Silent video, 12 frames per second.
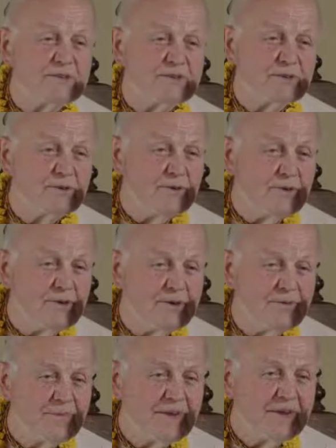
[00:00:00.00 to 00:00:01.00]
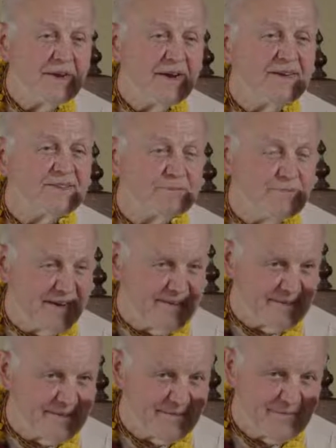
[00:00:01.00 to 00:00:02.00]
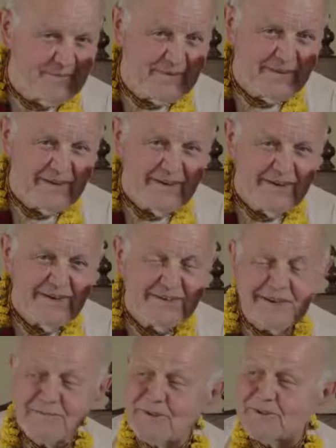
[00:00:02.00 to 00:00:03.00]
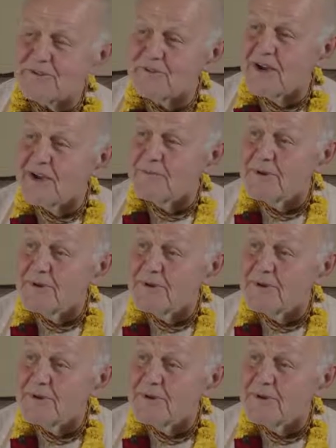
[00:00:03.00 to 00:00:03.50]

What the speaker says: soul as amazing. Some describe